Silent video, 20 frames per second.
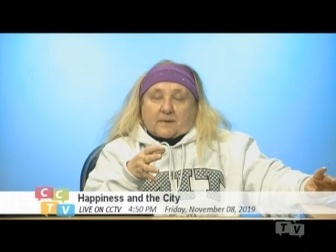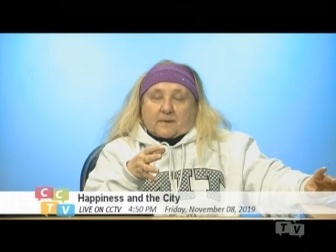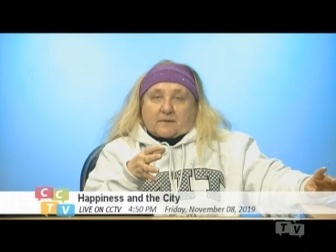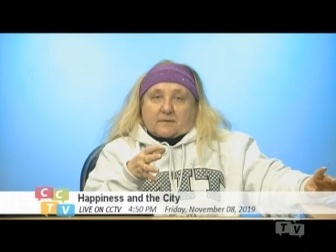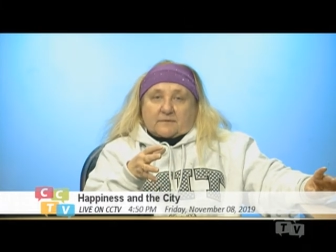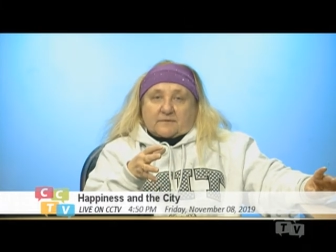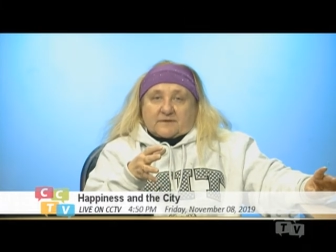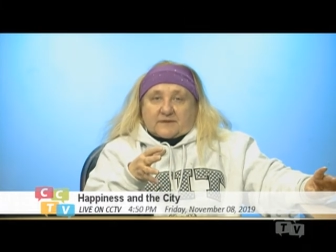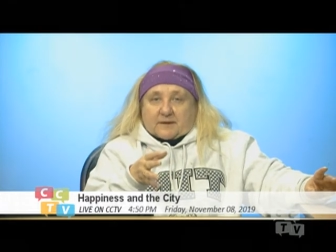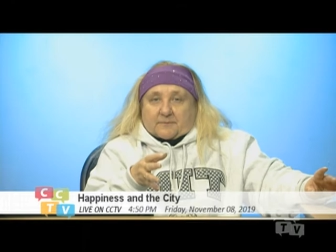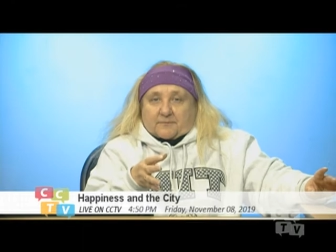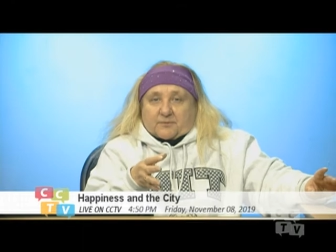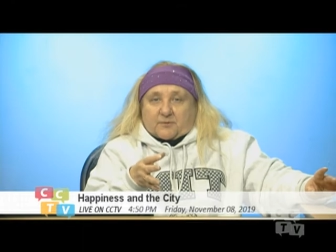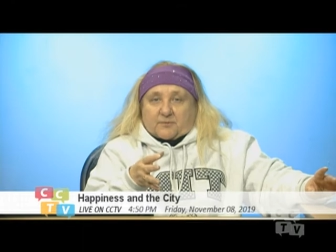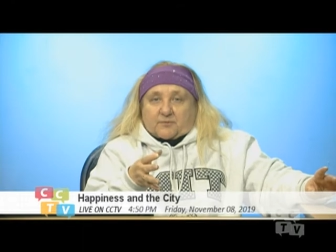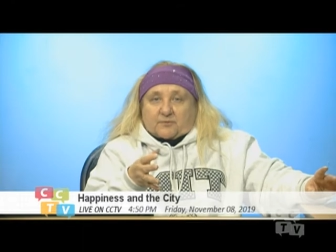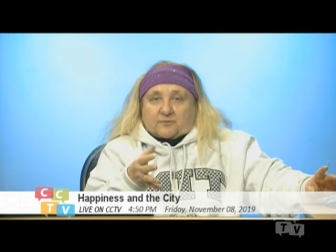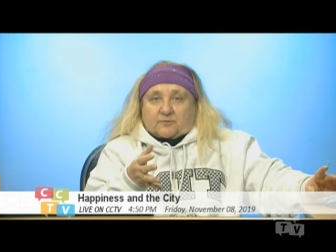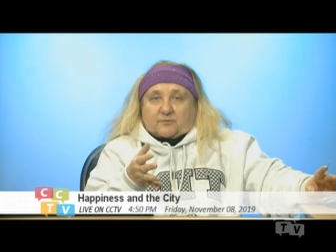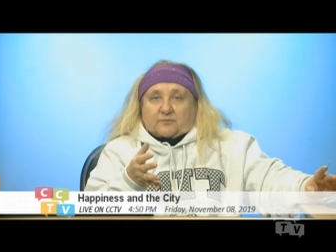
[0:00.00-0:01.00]
some
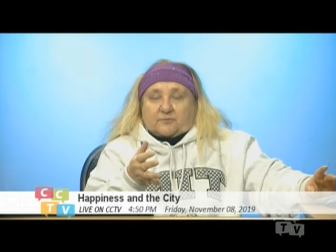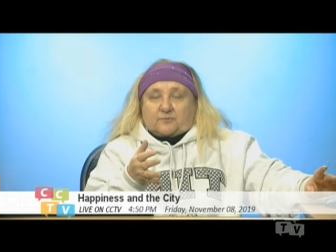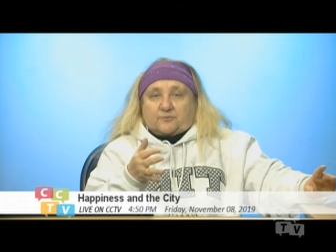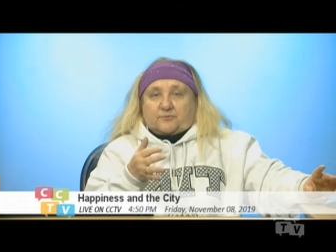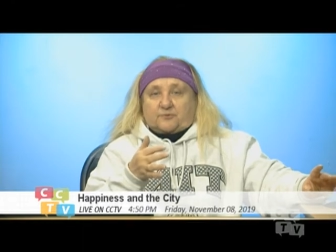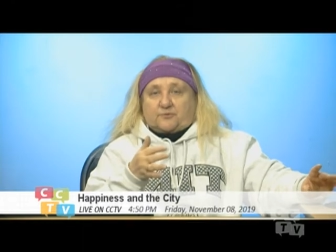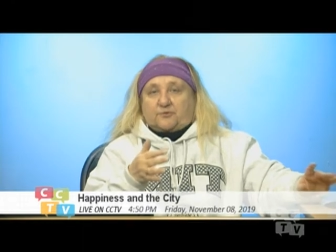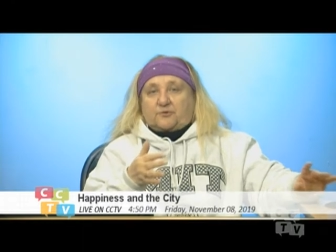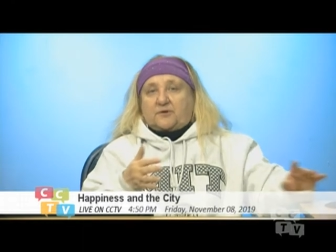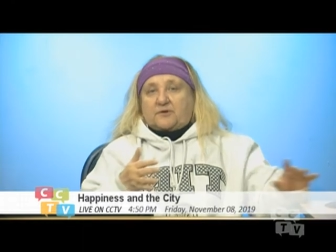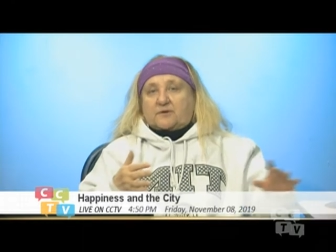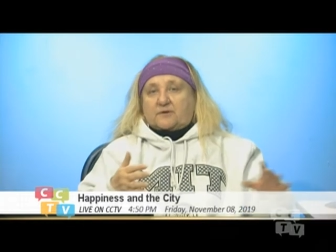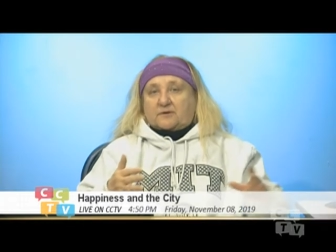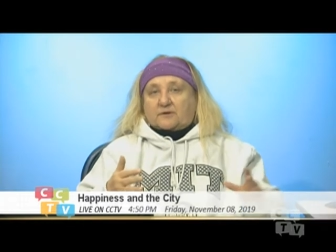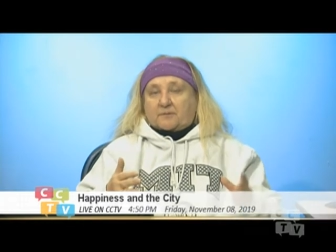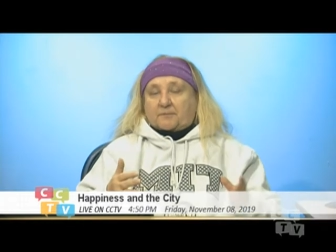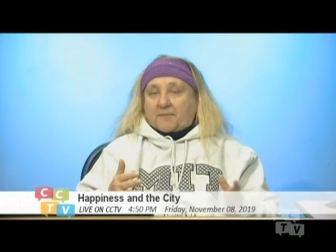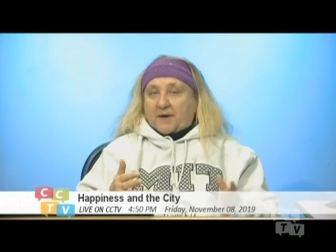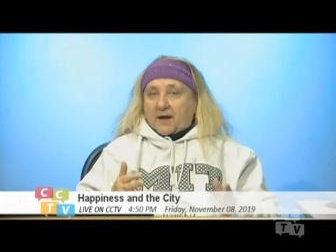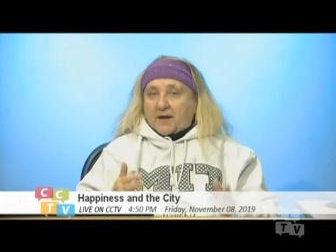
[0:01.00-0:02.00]
people treat
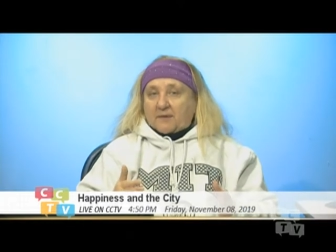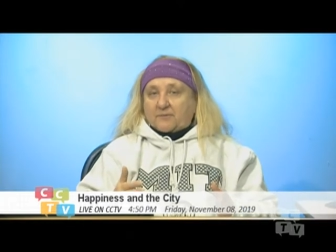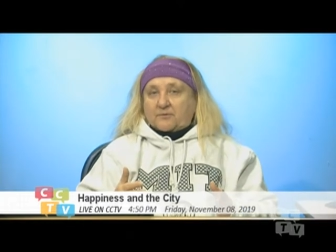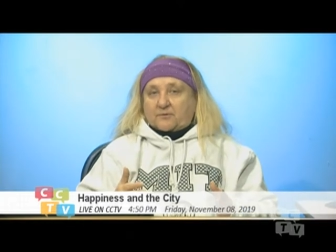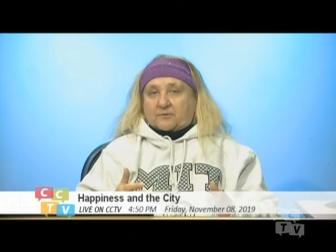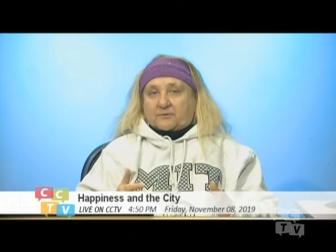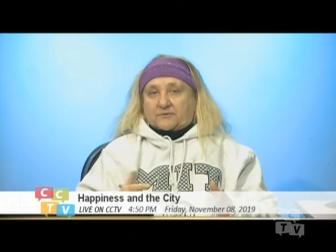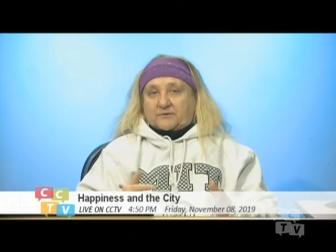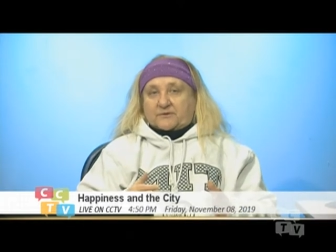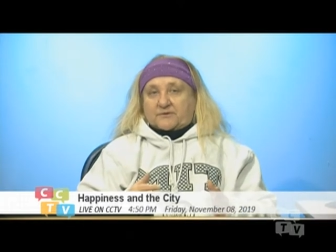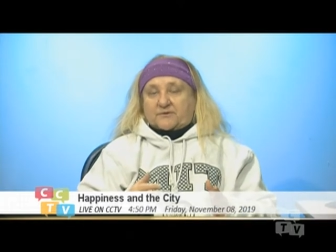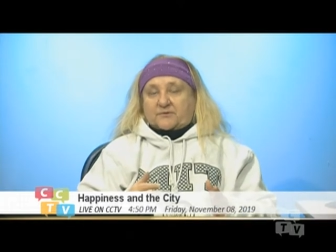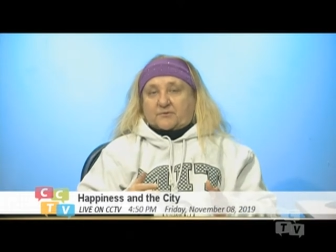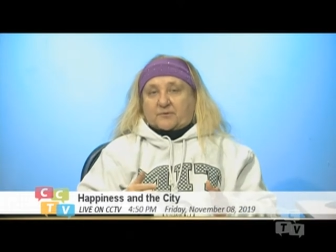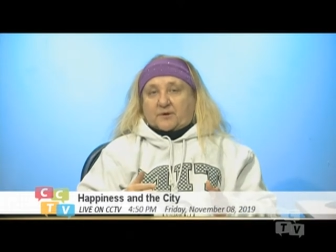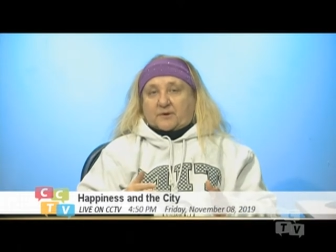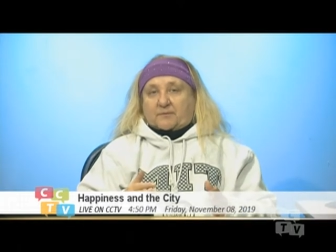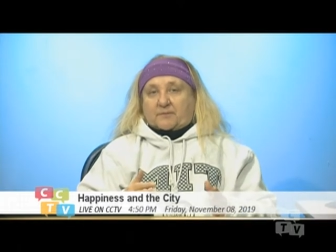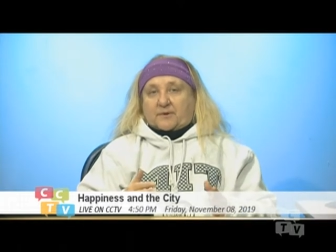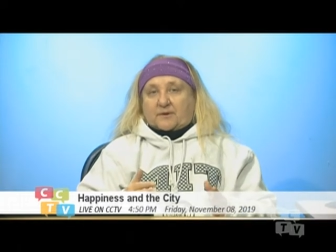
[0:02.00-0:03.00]
the Bible this
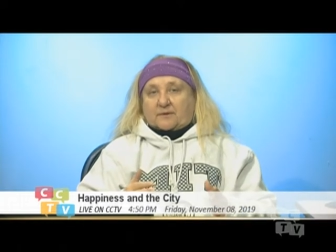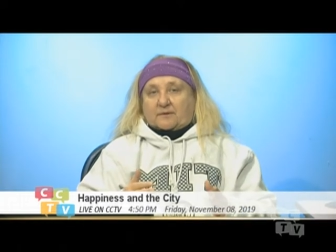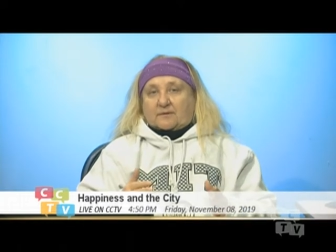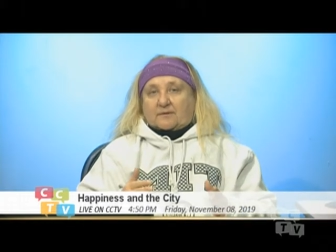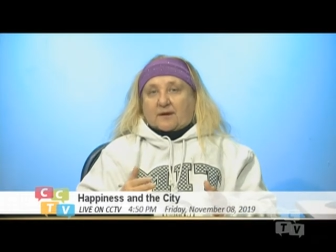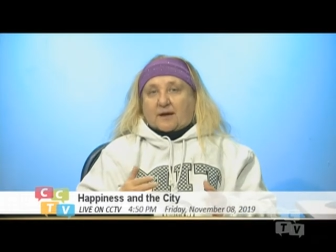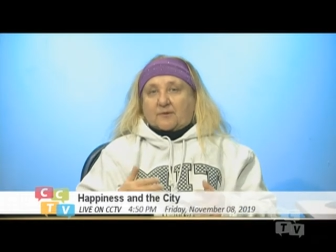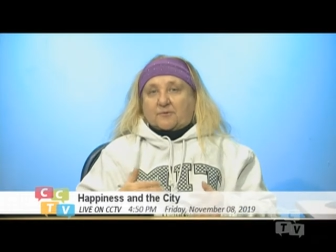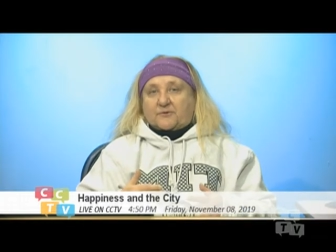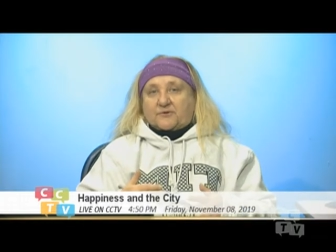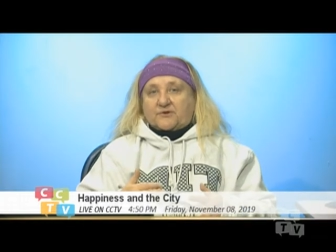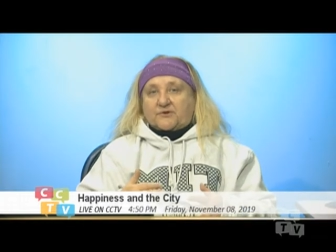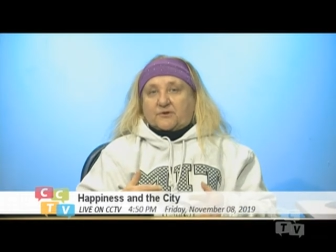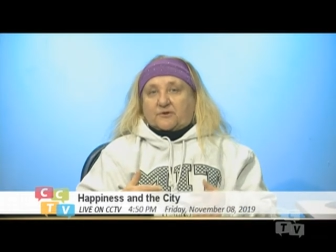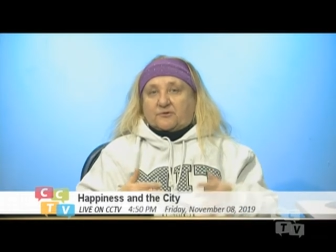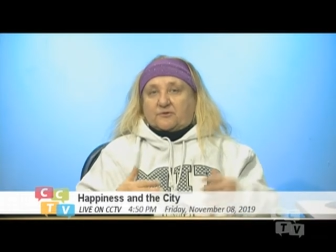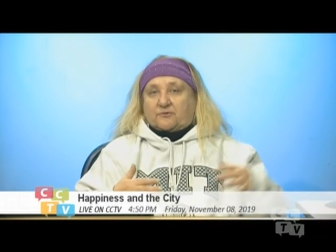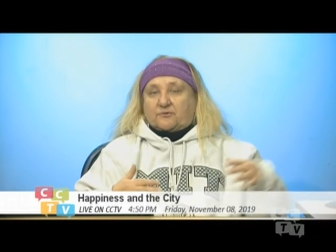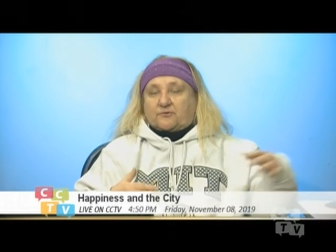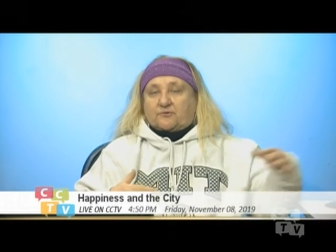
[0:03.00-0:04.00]
way, but I was
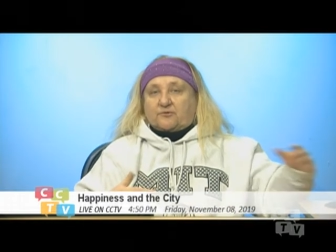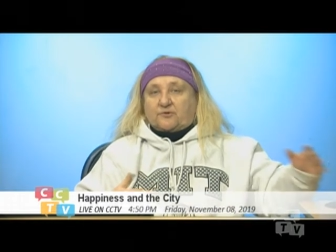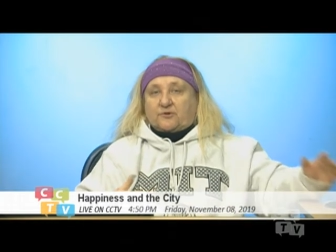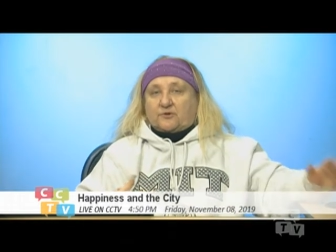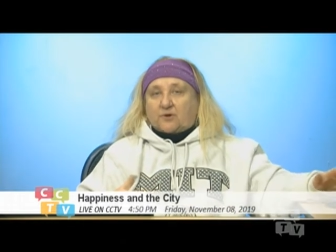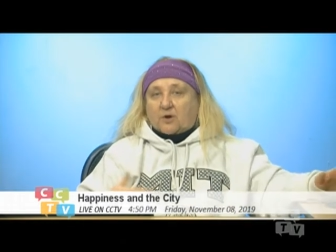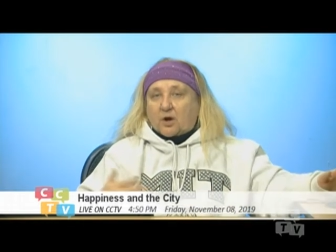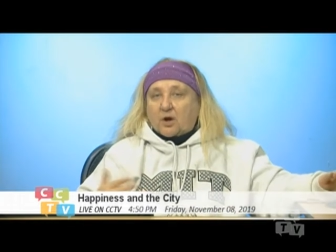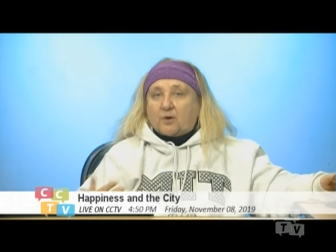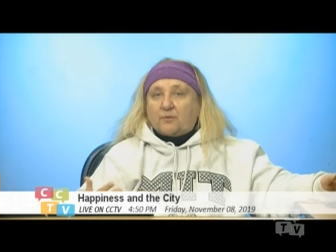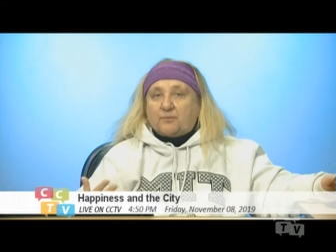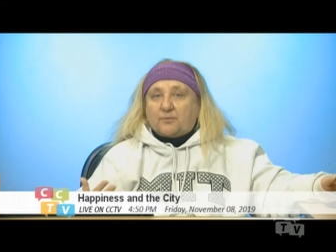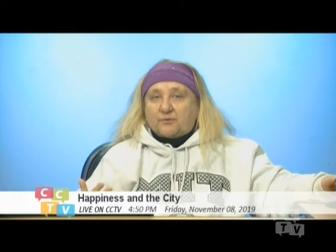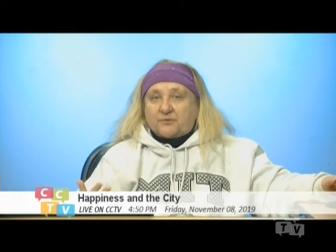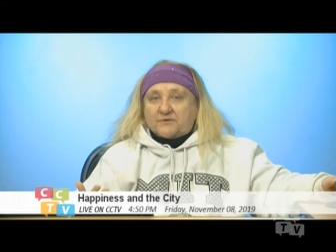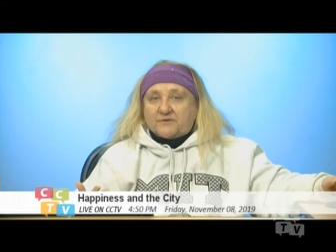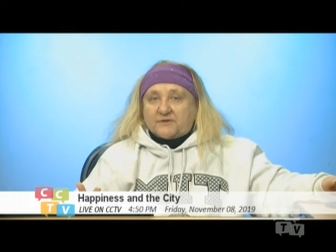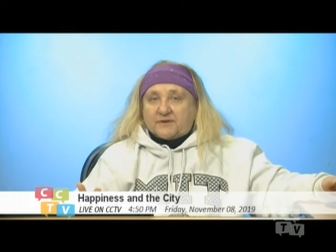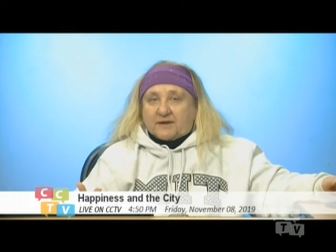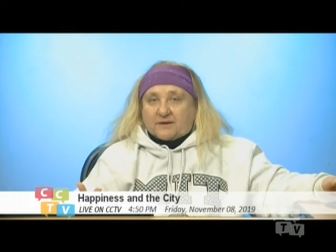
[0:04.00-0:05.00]
taught to treat all
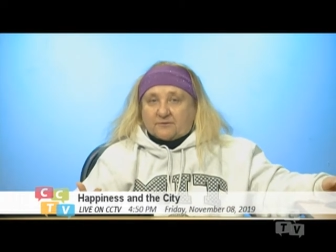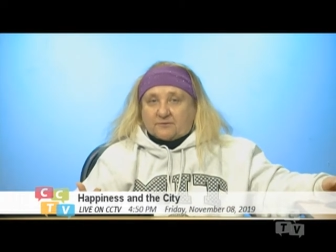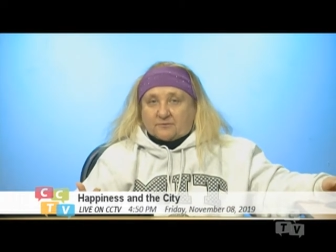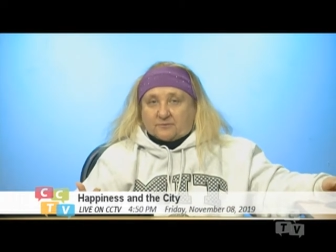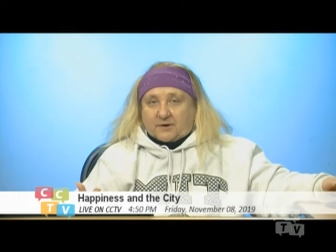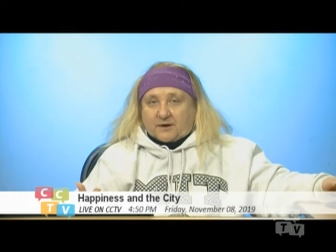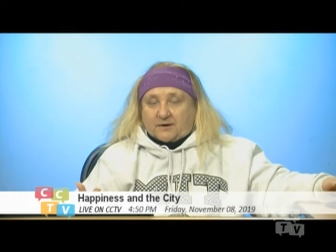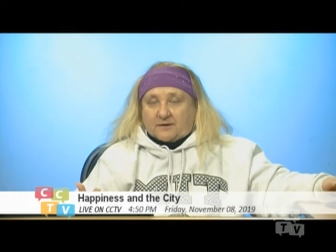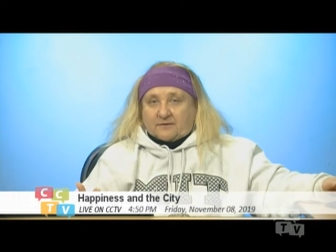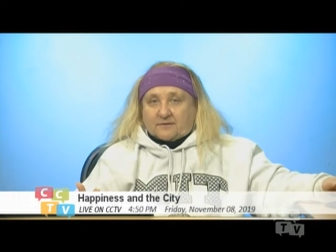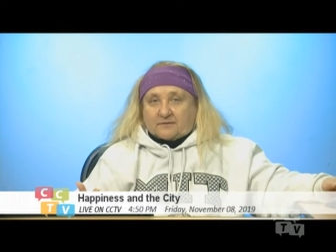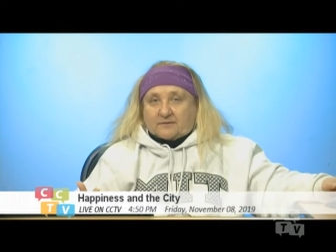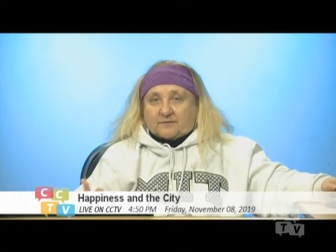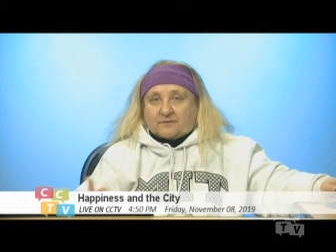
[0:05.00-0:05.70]
books that way,